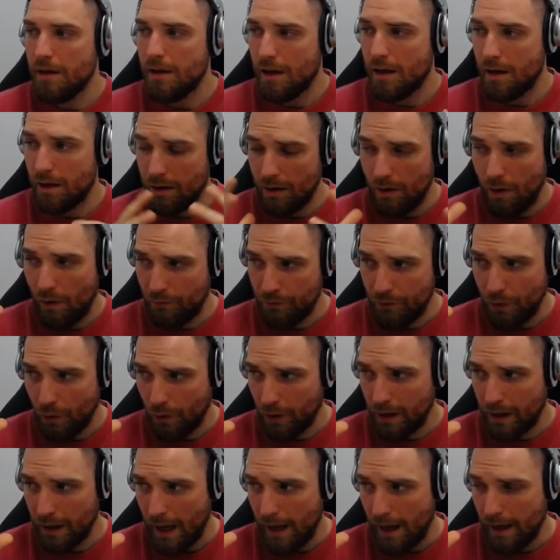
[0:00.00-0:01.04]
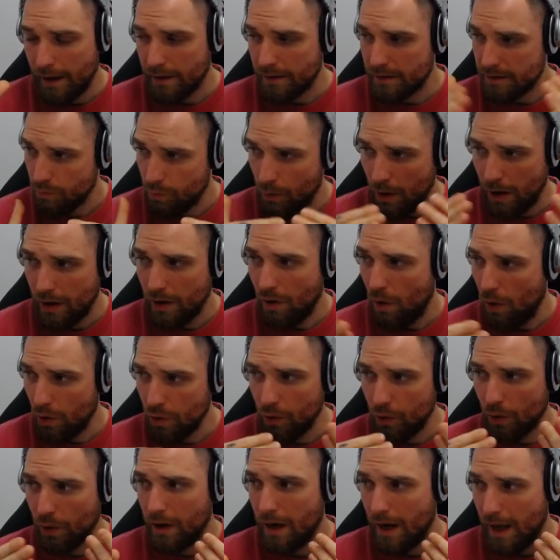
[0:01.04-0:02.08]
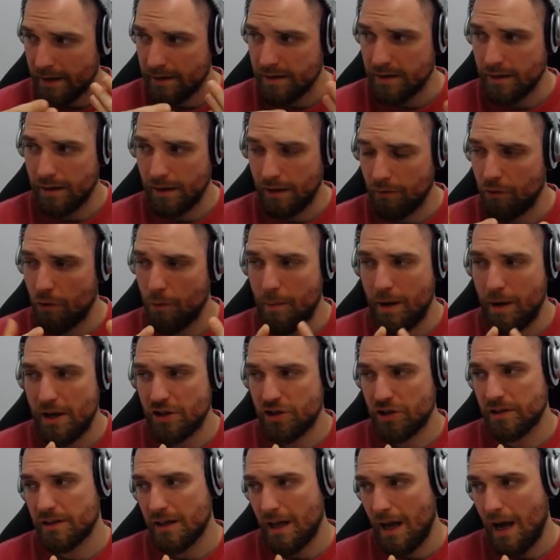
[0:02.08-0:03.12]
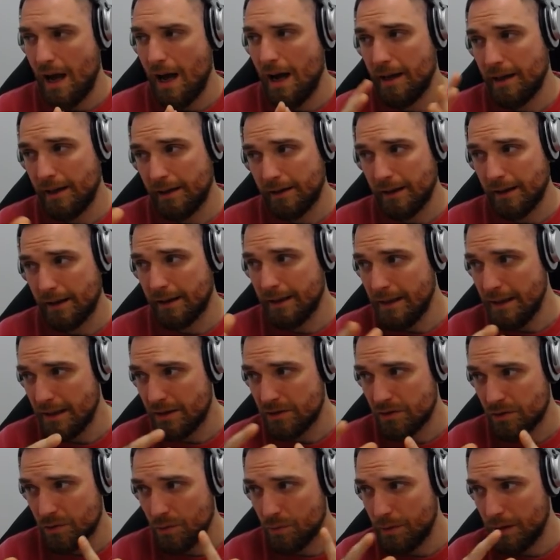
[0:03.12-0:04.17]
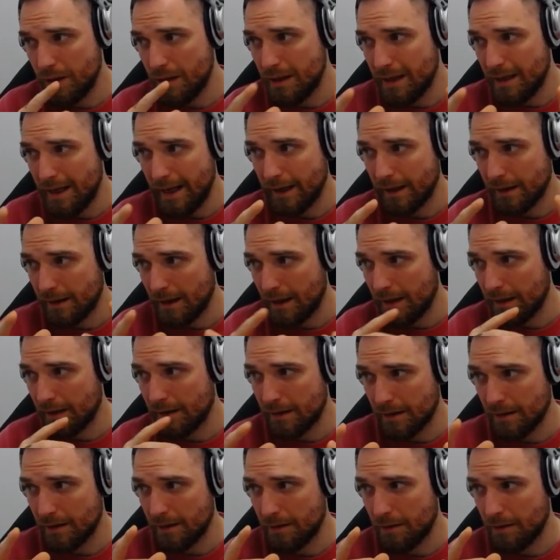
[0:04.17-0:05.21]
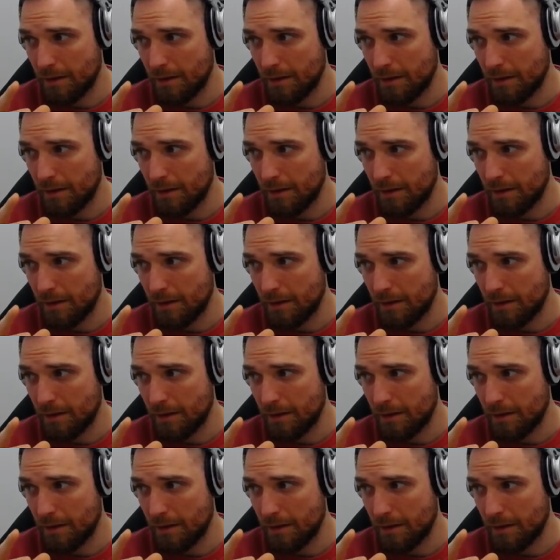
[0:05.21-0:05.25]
of your clients where all your clients and informations are, and it needs to be linked and